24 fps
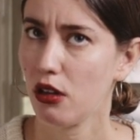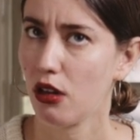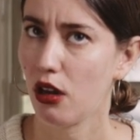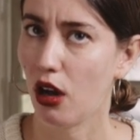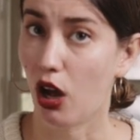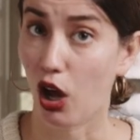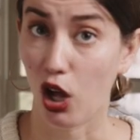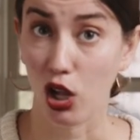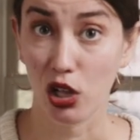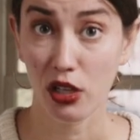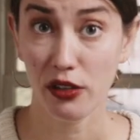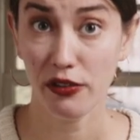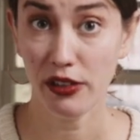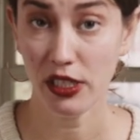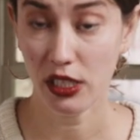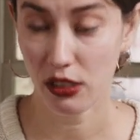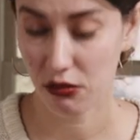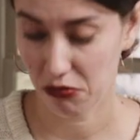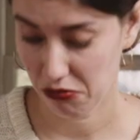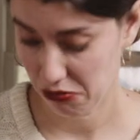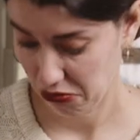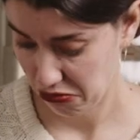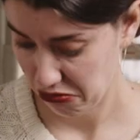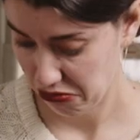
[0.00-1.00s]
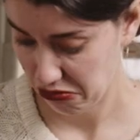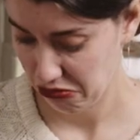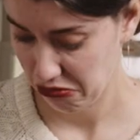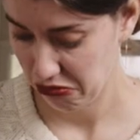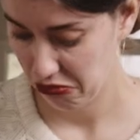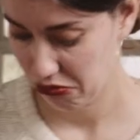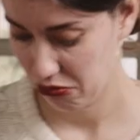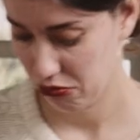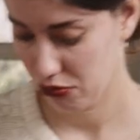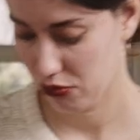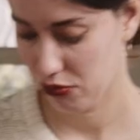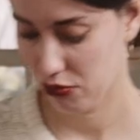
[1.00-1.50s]
All of it?
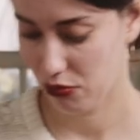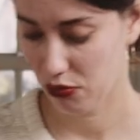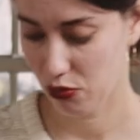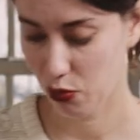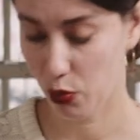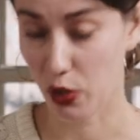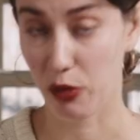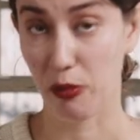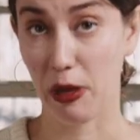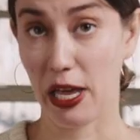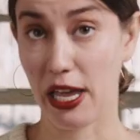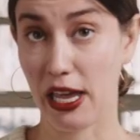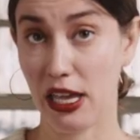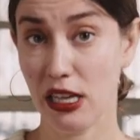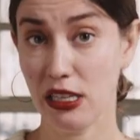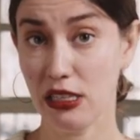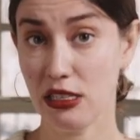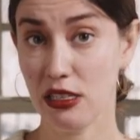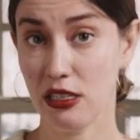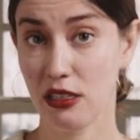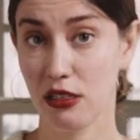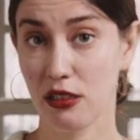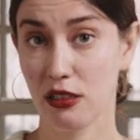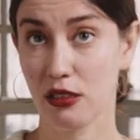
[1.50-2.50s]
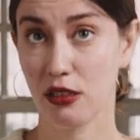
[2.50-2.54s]
With my hands?